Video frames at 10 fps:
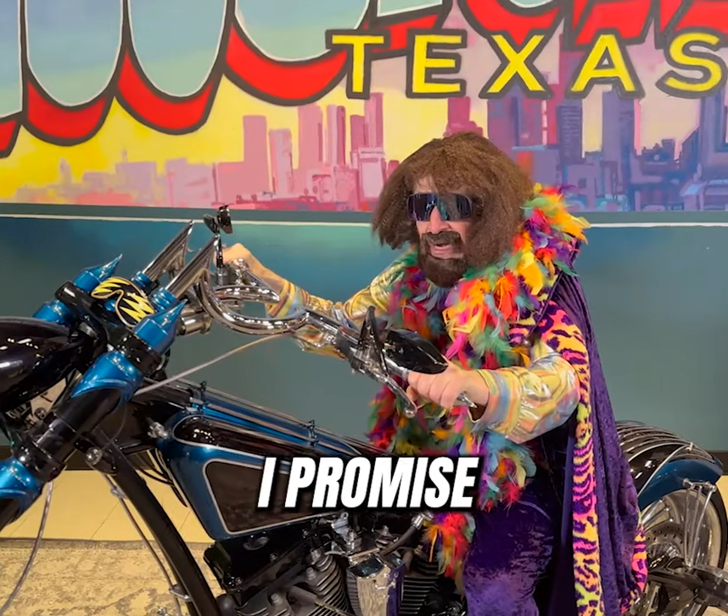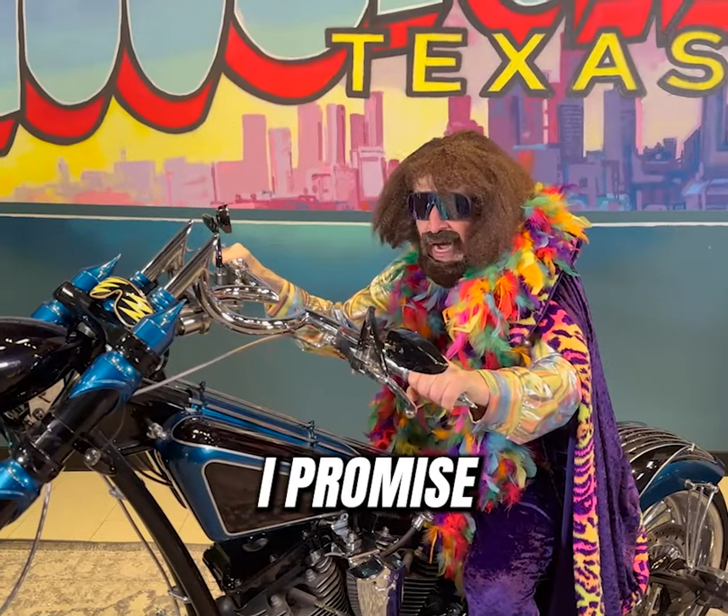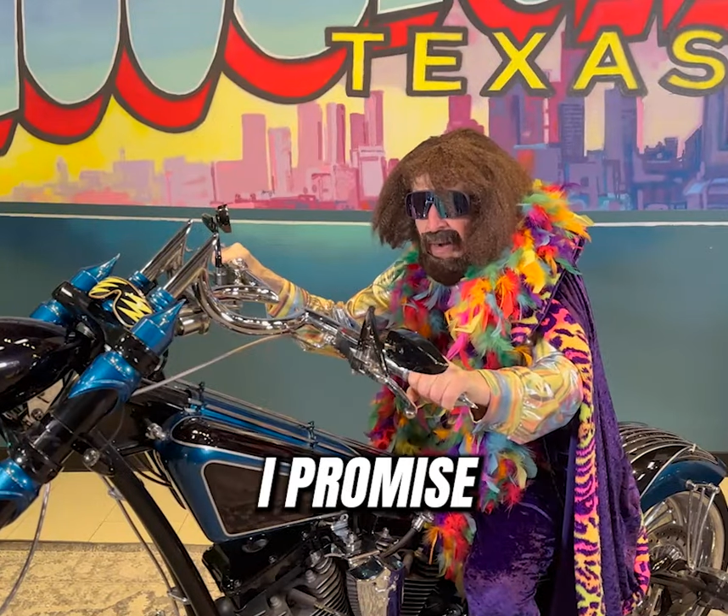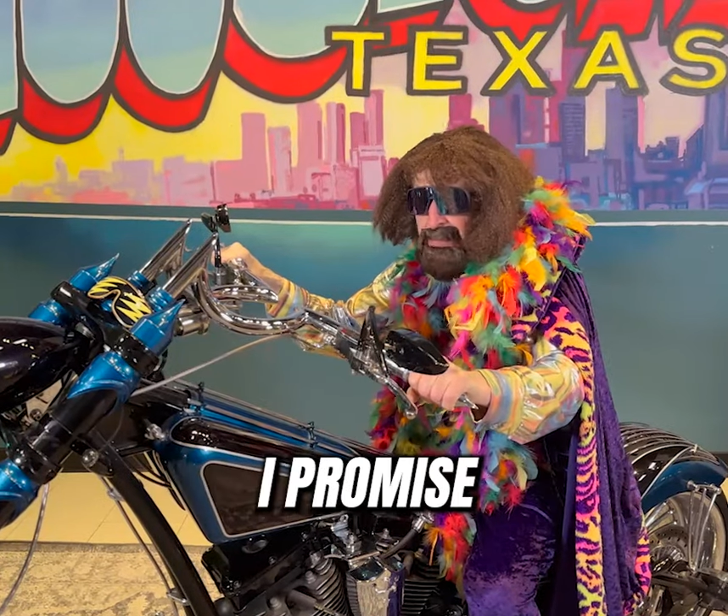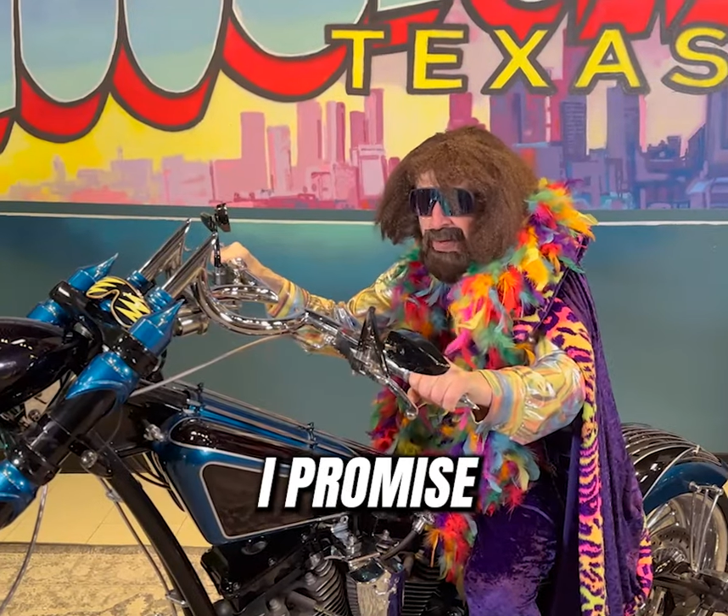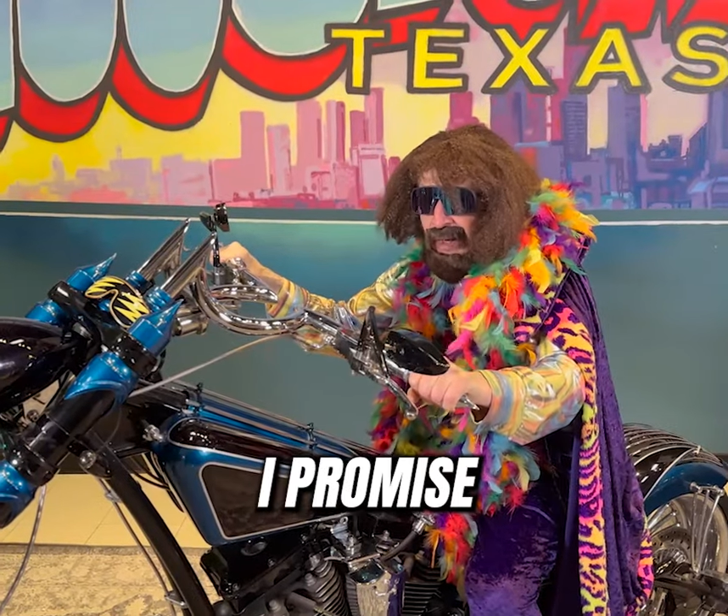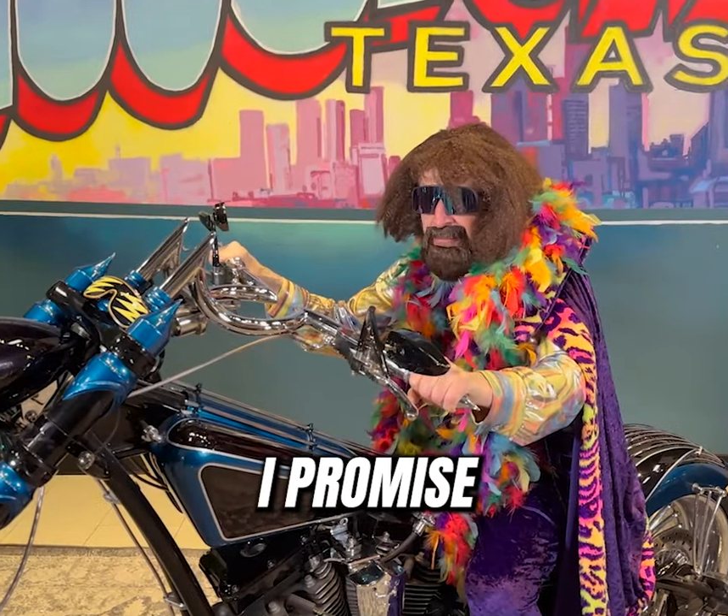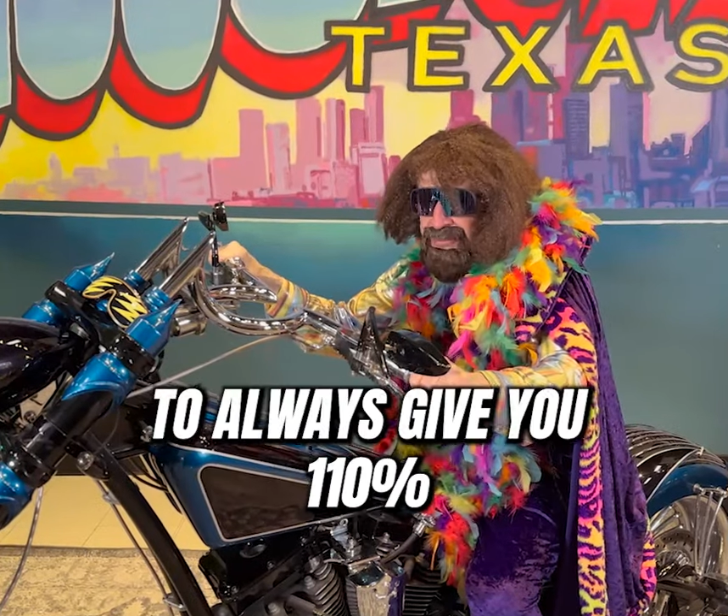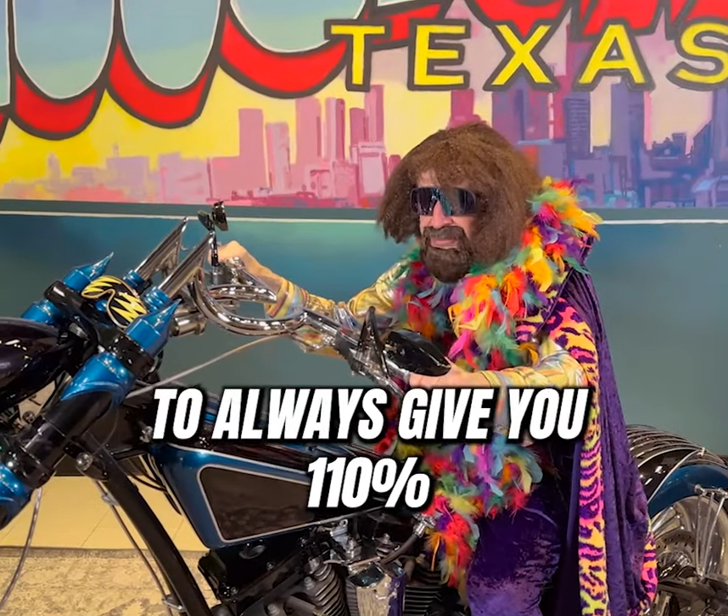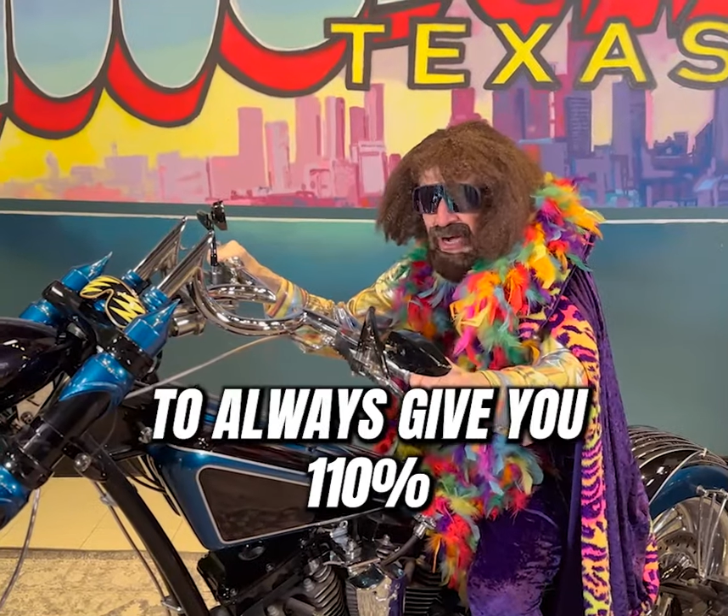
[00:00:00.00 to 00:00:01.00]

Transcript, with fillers: I promise to